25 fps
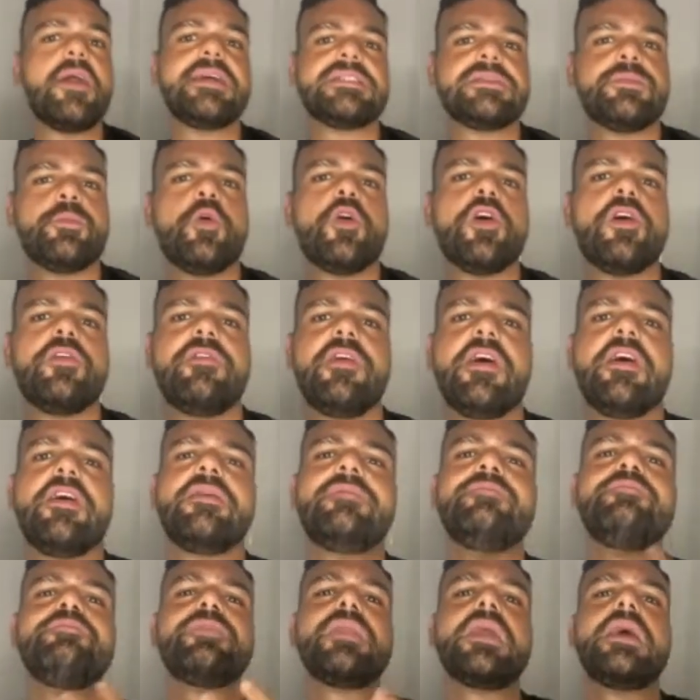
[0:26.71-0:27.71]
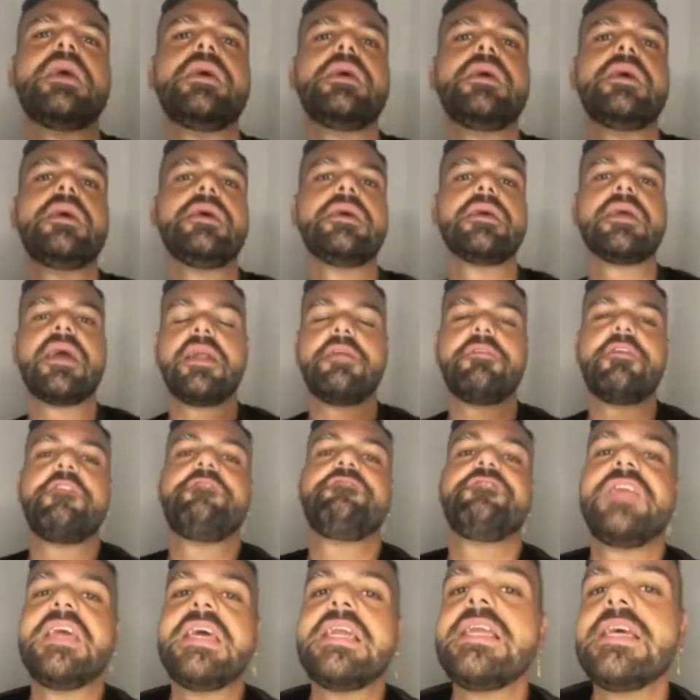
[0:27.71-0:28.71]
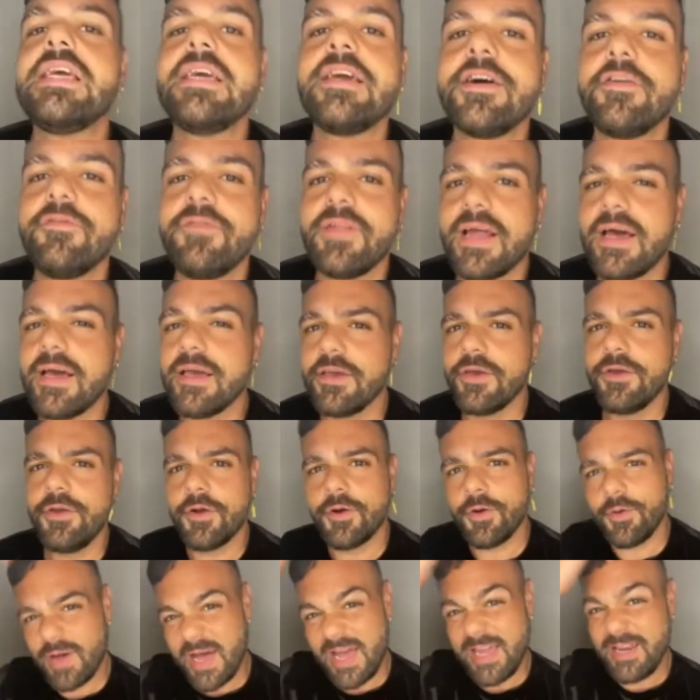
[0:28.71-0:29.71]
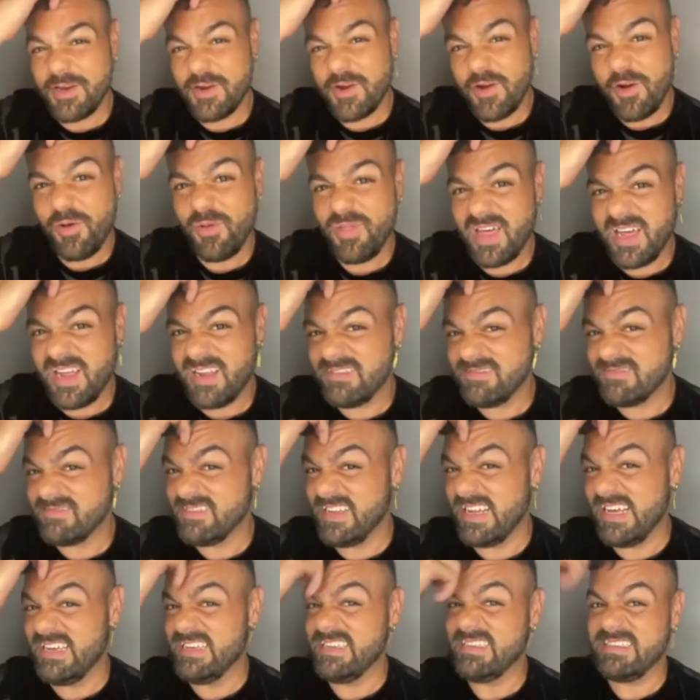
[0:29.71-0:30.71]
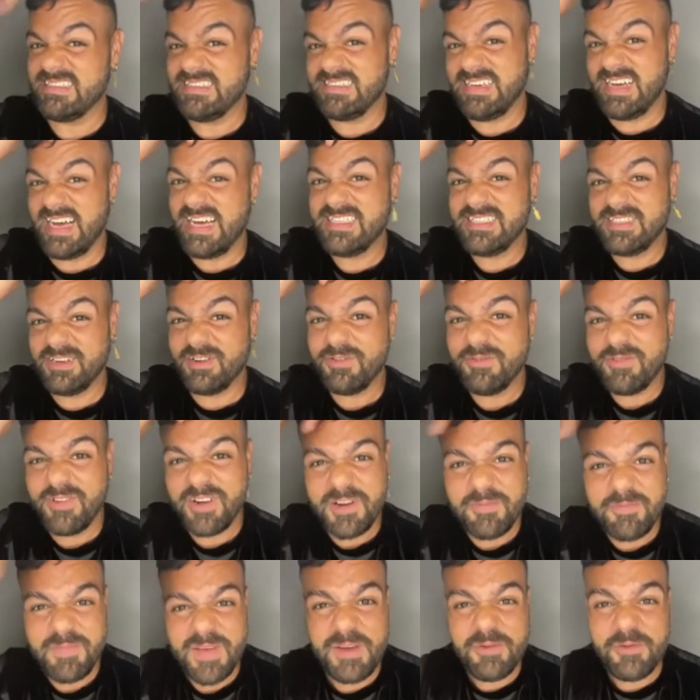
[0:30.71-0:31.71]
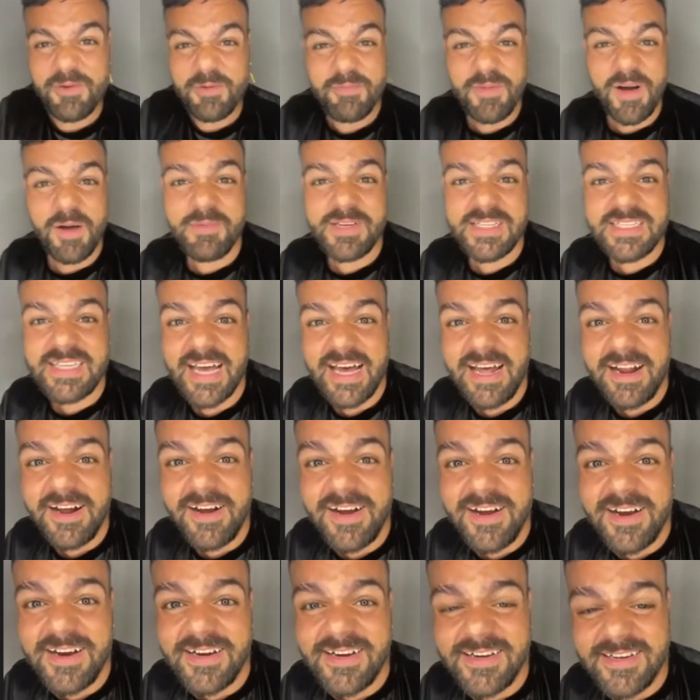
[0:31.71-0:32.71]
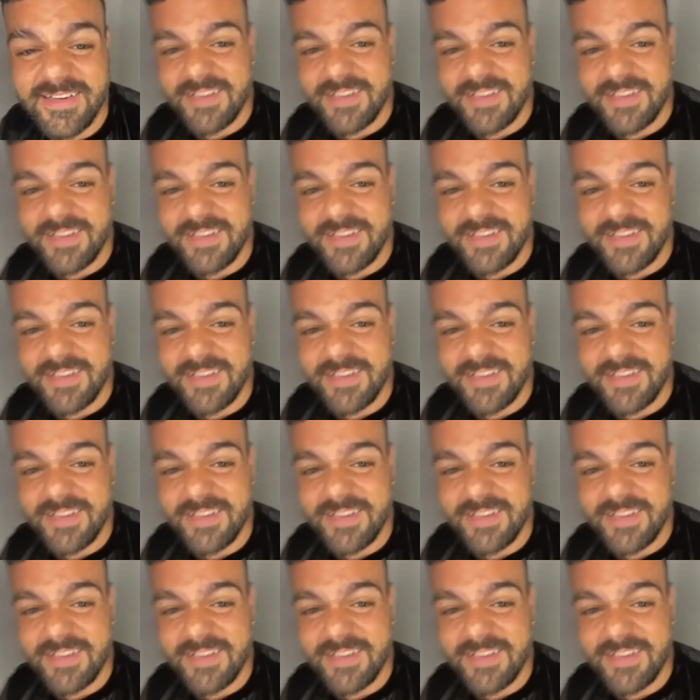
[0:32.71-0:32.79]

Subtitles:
It's more of a kind of a feeling of like, I know that like I don't want to be what mom and dad are,